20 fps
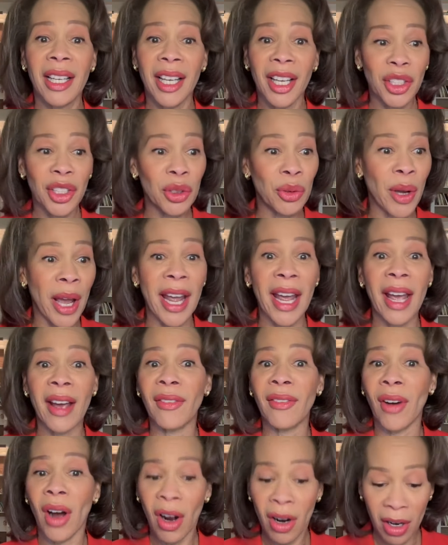you have
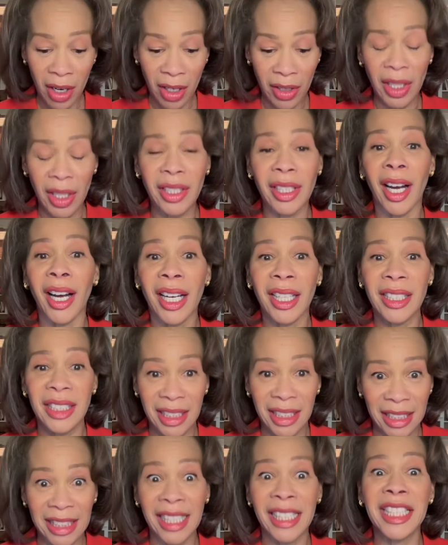our
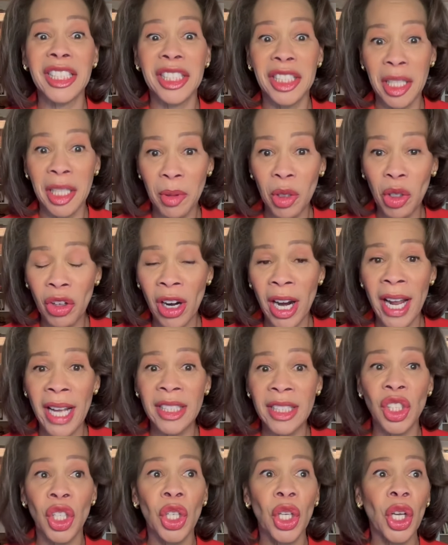Senate
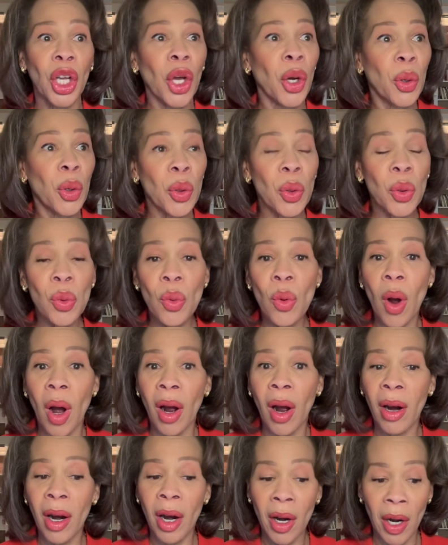Democrats who
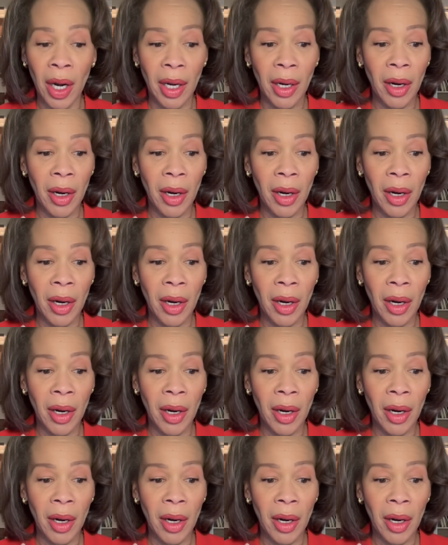are